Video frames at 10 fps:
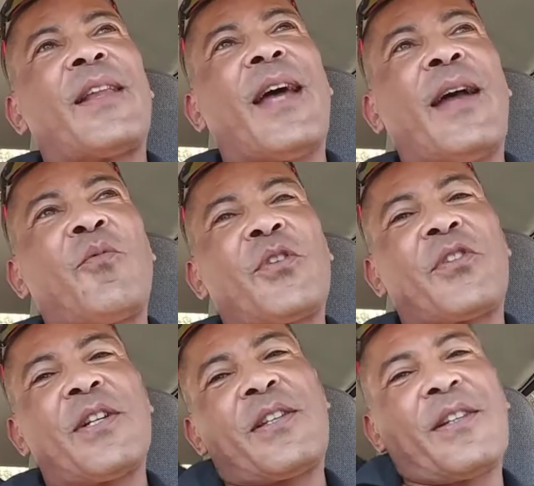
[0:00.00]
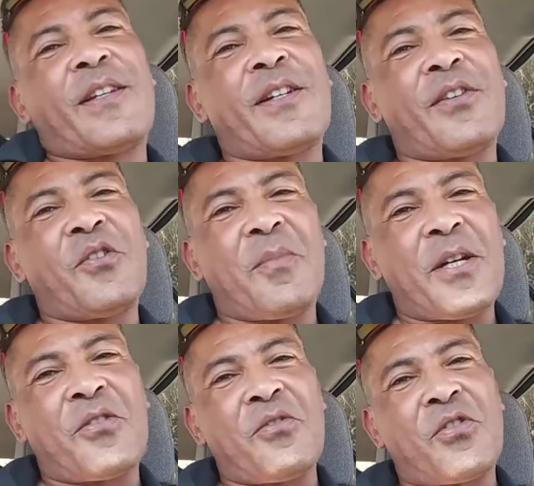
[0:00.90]
That which doesn't kill you
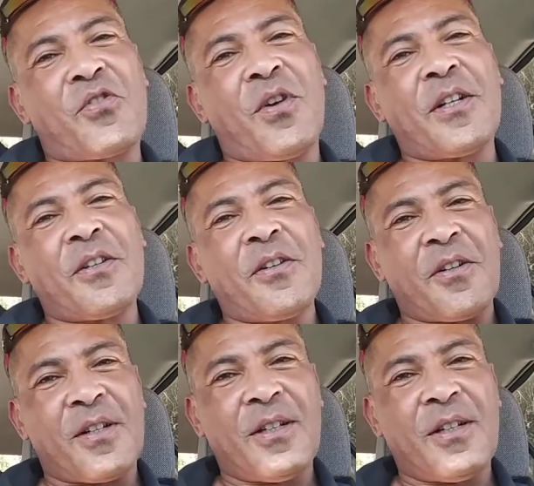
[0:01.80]
makes you stronger.